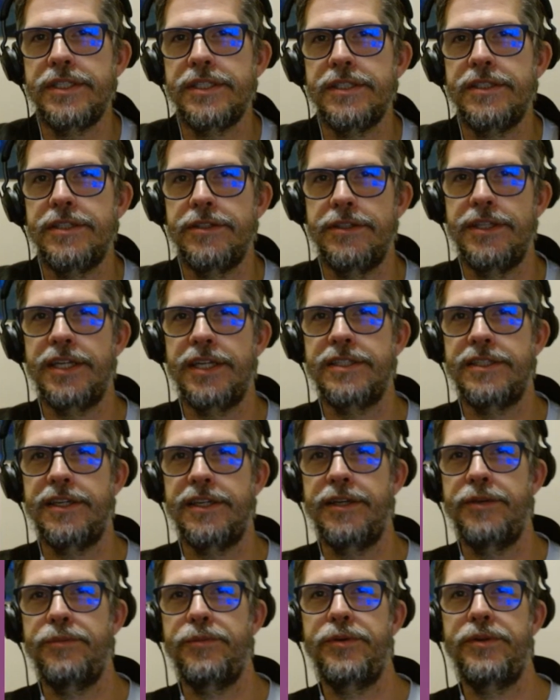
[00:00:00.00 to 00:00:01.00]
Until next
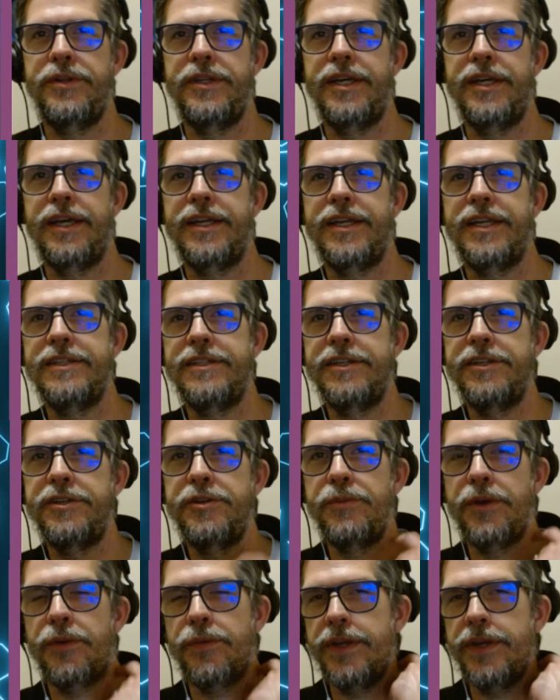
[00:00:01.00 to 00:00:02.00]
time when I continue
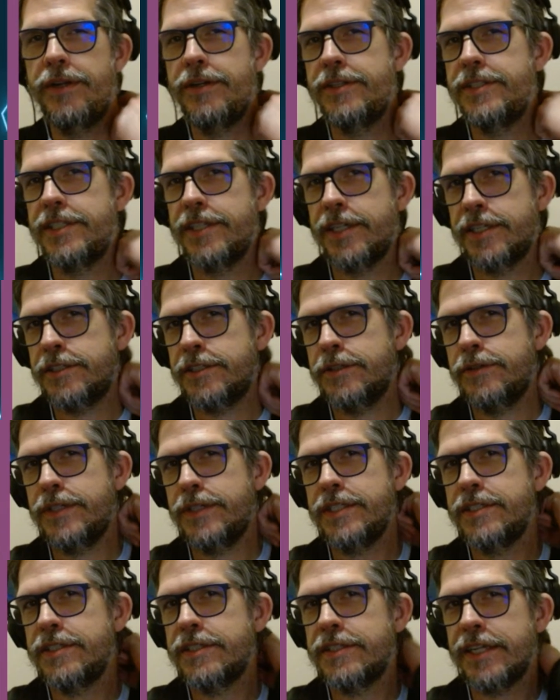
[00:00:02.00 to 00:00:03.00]
my read on C.S.
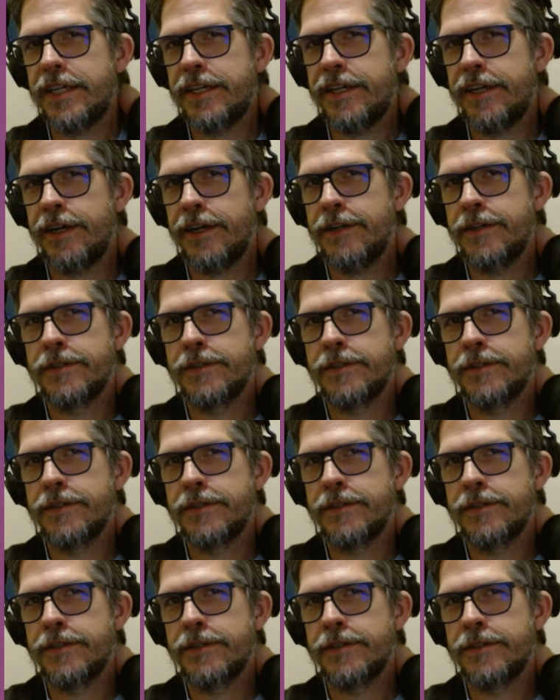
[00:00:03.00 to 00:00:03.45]
Lewis, take care.